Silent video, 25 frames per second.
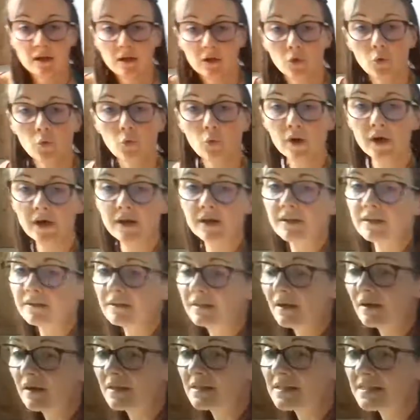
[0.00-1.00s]
where
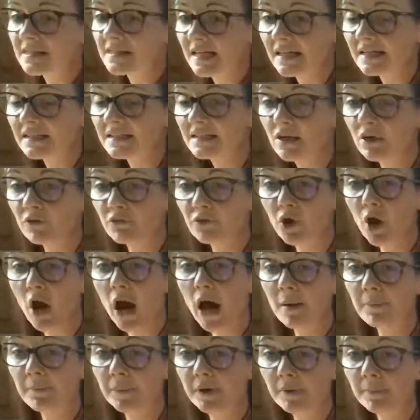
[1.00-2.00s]
the center of your
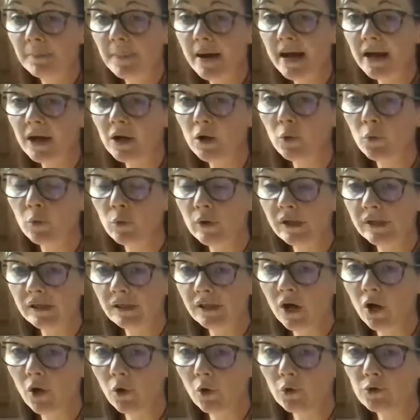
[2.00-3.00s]
upper back will
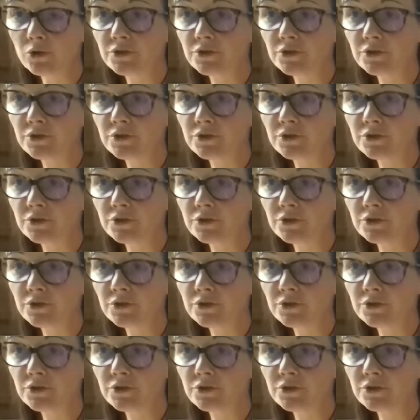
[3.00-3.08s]
go.